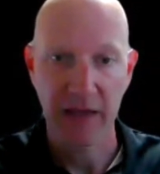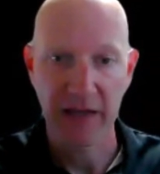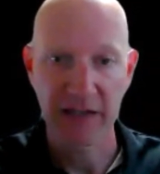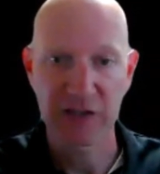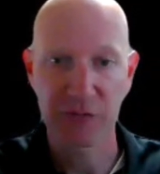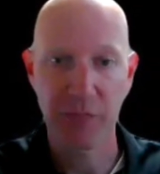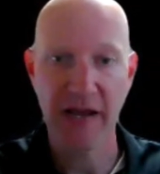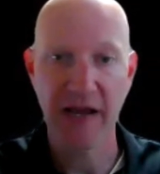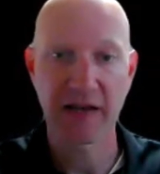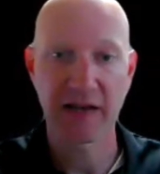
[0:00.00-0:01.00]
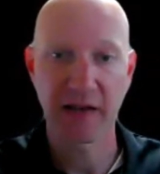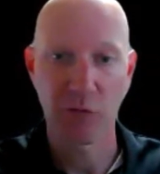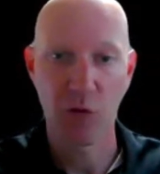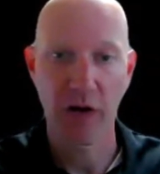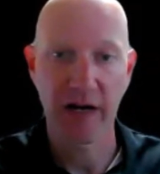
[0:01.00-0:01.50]
expanding
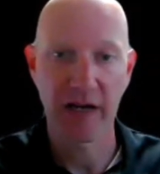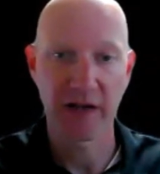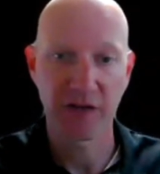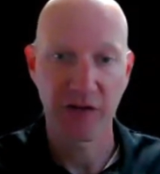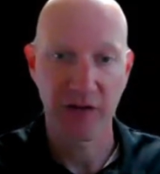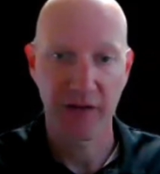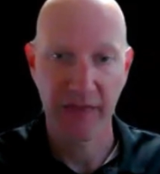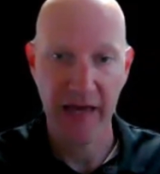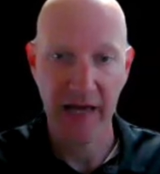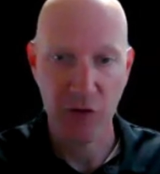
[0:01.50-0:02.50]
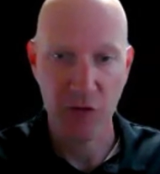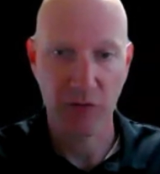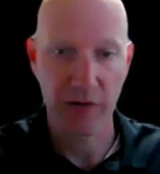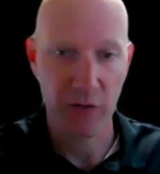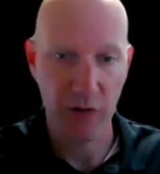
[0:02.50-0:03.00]
what it is that you are
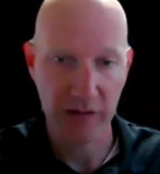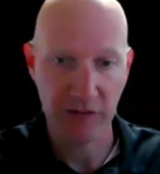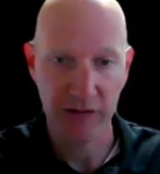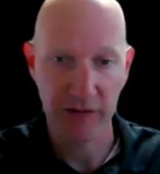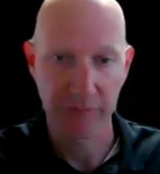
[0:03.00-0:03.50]
requesting.